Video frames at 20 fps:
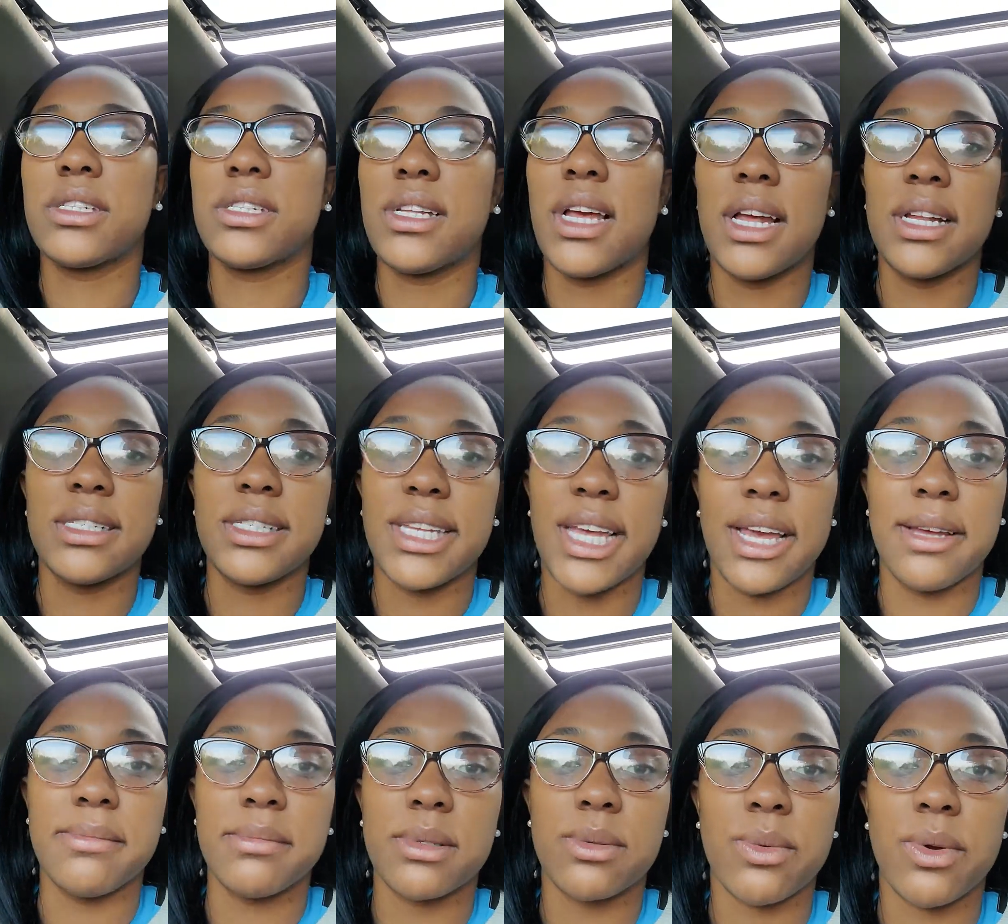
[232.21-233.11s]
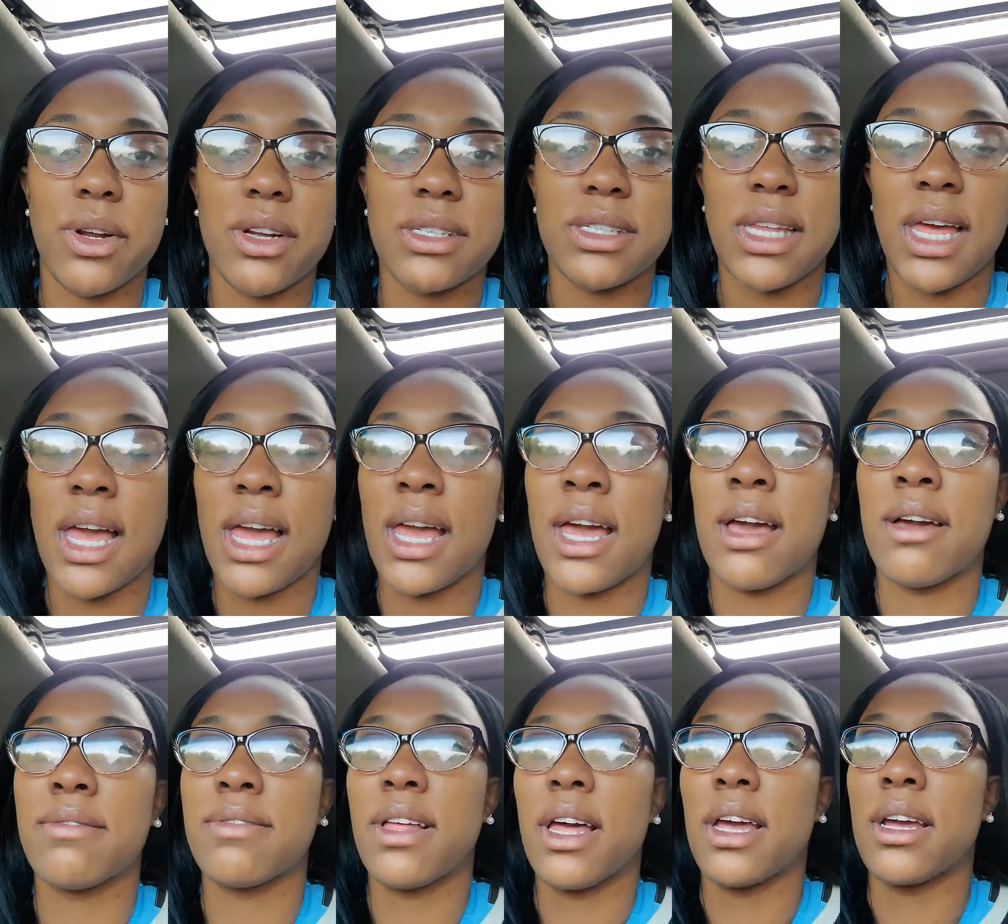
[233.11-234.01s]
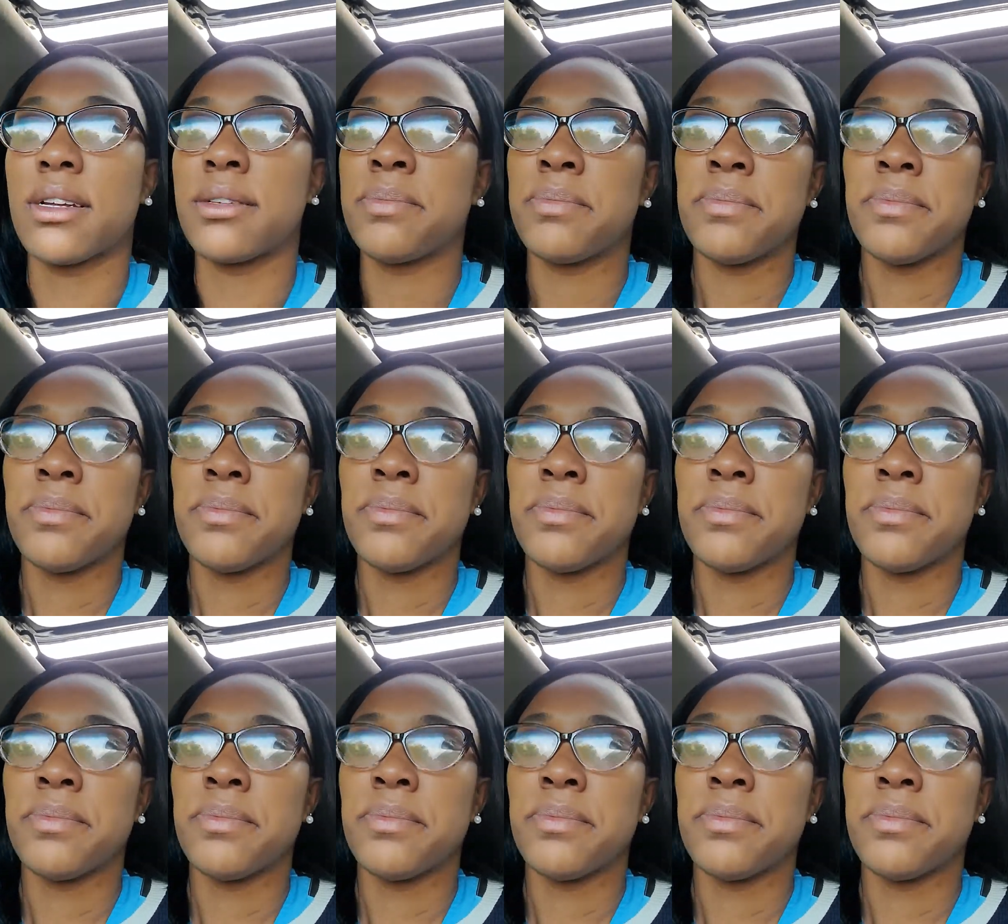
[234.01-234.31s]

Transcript: 10 times worse. I have like,